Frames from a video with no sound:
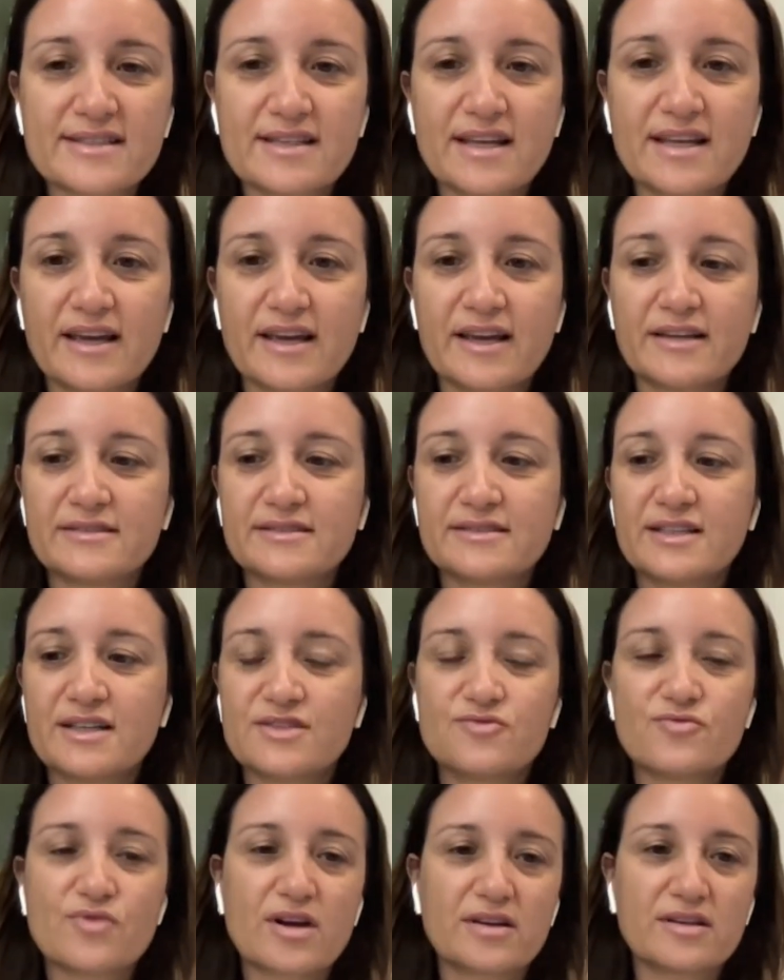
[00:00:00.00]
the
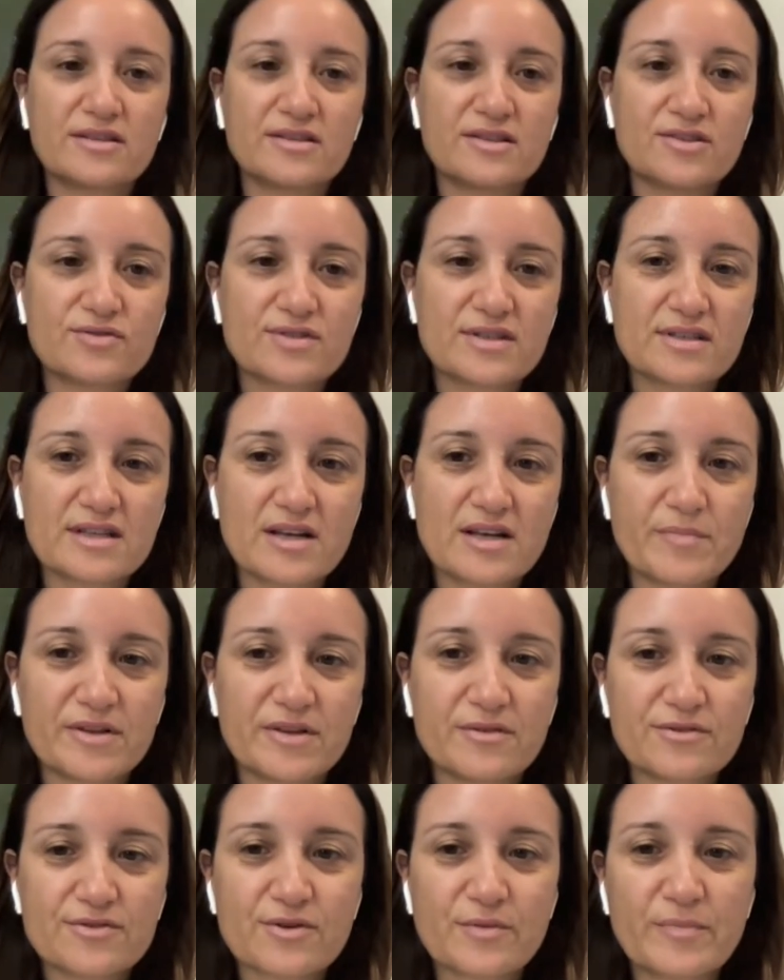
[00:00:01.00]
drug-induced sleep
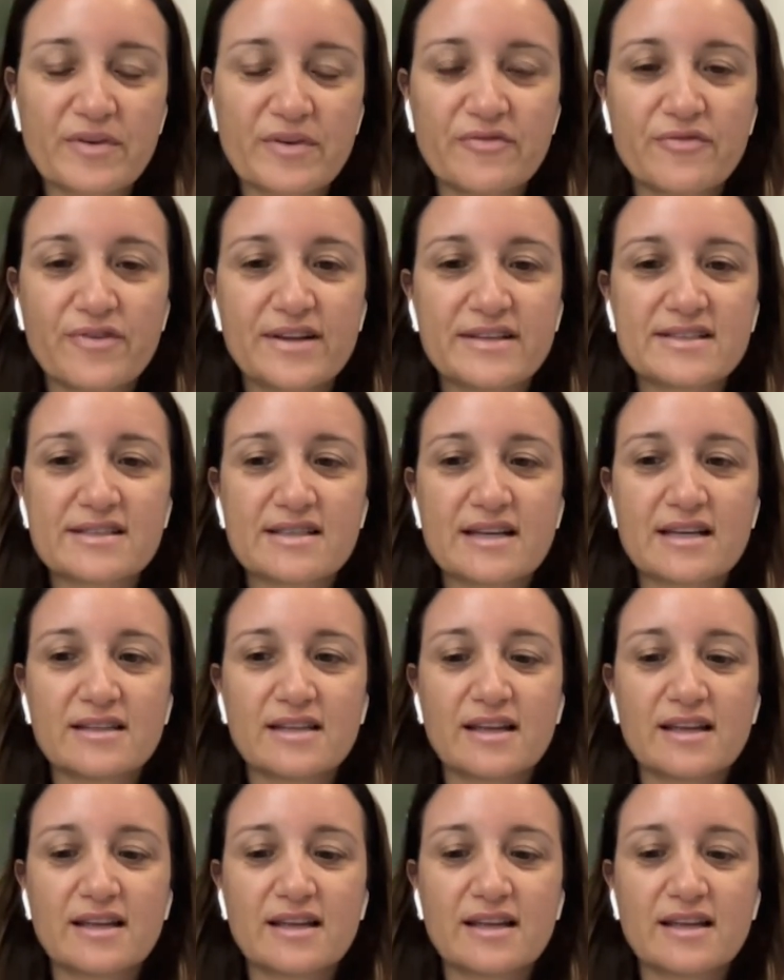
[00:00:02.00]
endoscopy friends